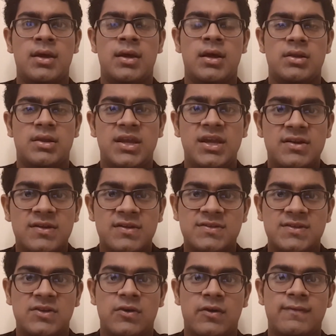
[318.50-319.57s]
neatness
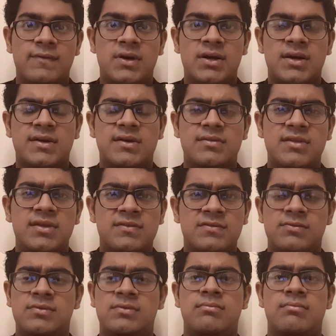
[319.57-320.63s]
in your work. This
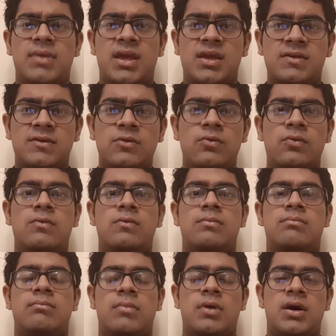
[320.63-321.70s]
would make you
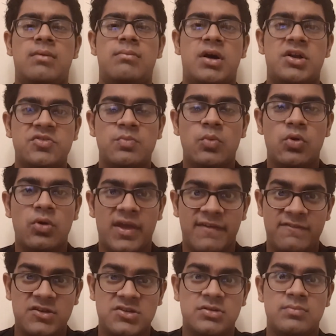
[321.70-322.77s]
a much more
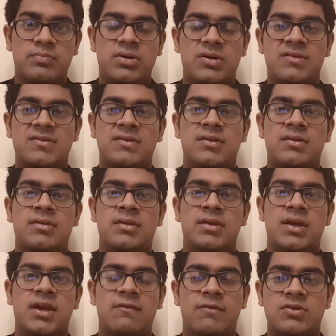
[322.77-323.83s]
efficient person
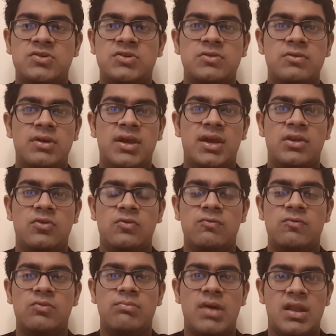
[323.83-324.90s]
in what you're doing, and you
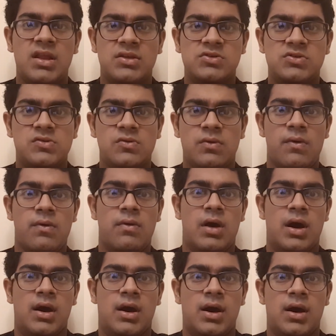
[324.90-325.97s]
would manage to
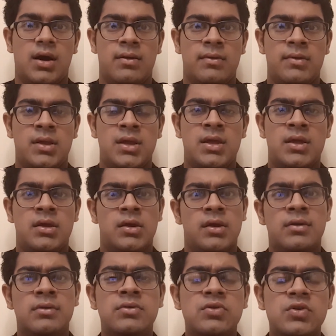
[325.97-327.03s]

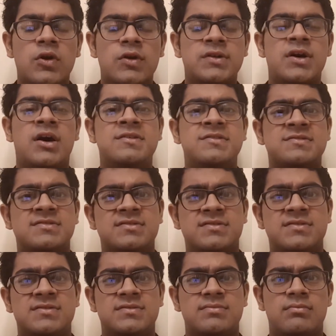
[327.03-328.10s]
do your
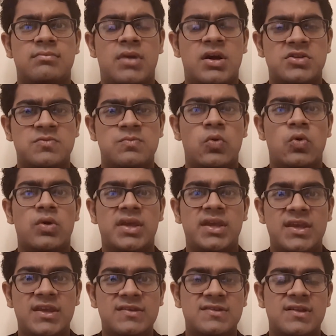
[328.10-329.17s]
tasks much more
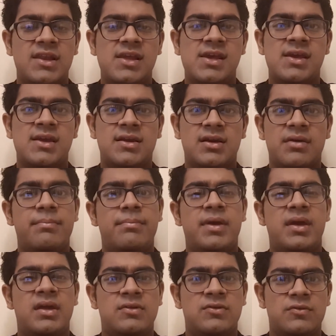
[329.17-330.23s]
easily
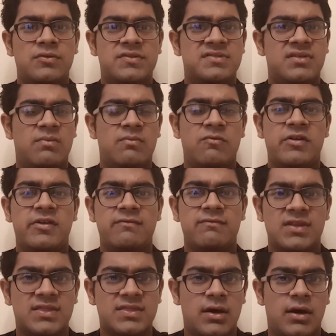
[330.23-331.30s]
compared to someone
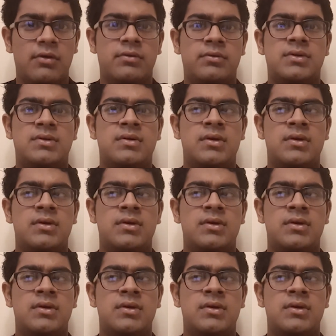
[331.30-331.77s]
without